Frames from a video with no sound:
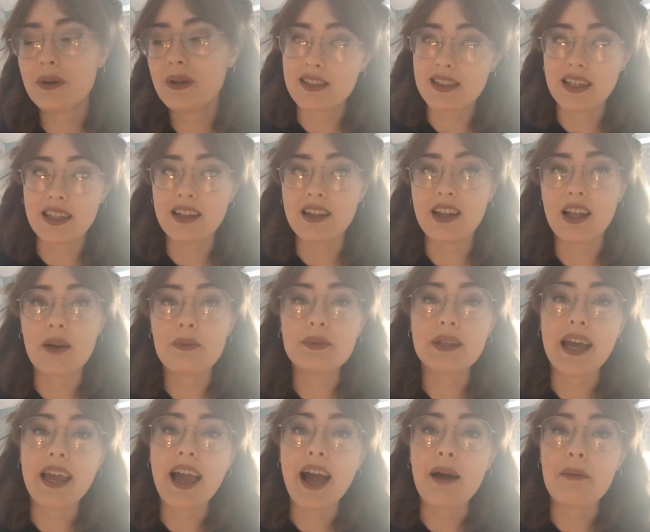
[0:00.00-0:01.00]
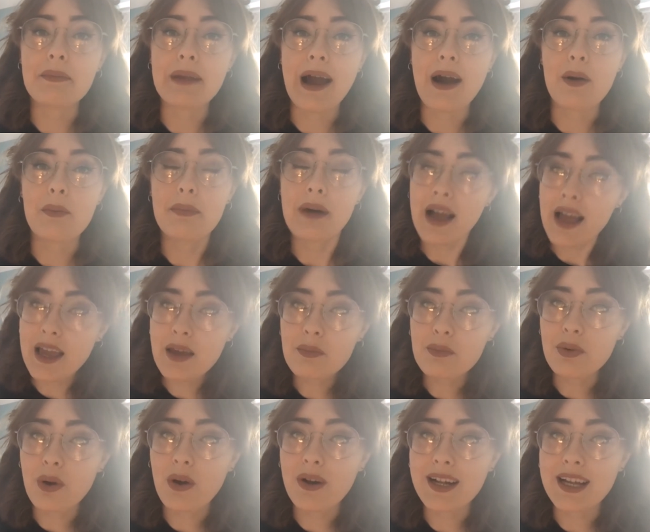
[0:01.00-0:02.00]
Still a little update, I'm now
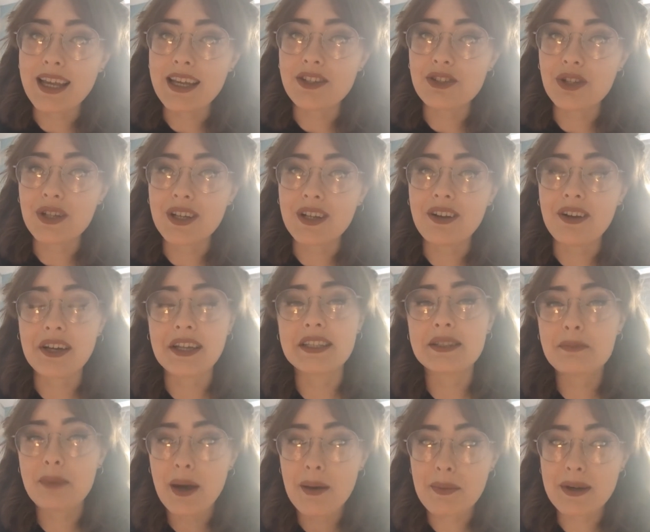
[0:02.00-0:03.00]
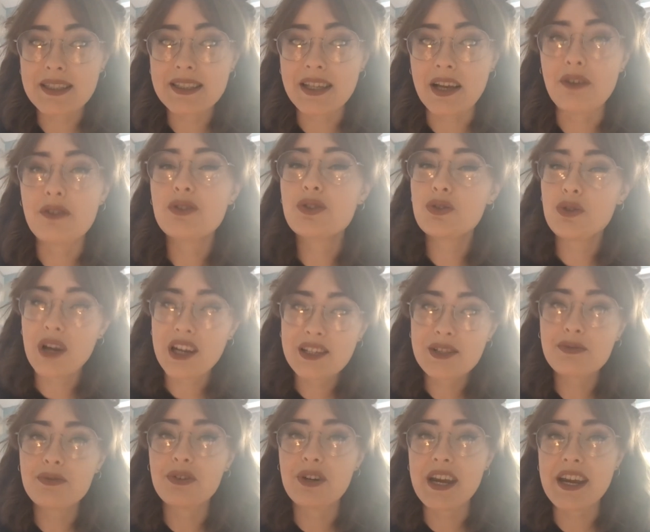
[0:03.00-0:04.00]
buying broccoli and chicken nuggets by myself,
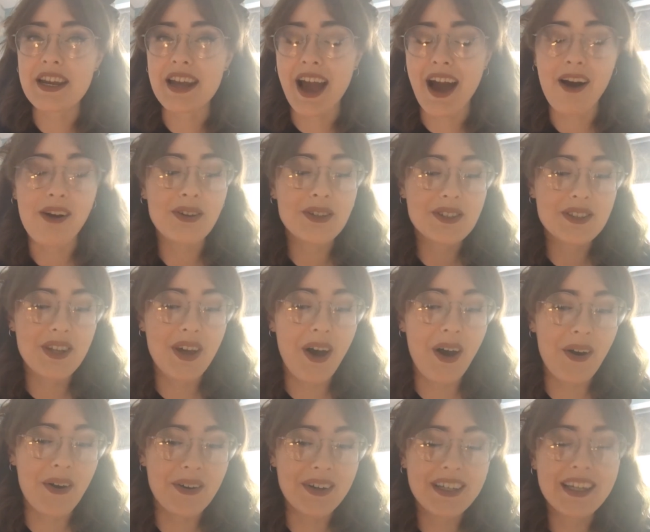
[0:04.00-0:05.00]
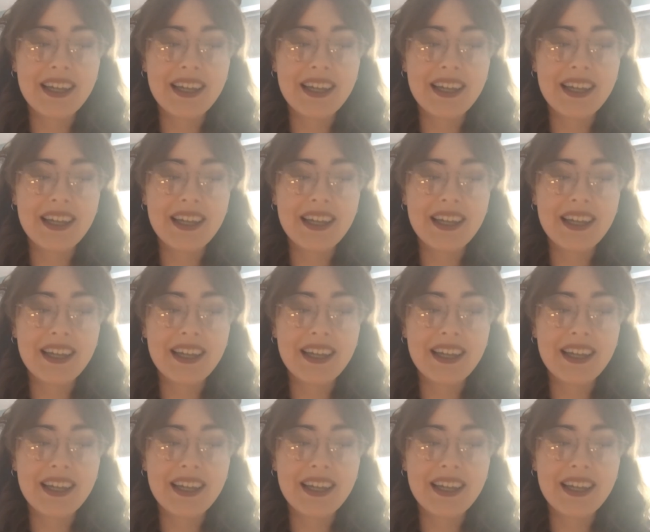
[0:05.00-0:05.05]
stress-free now, so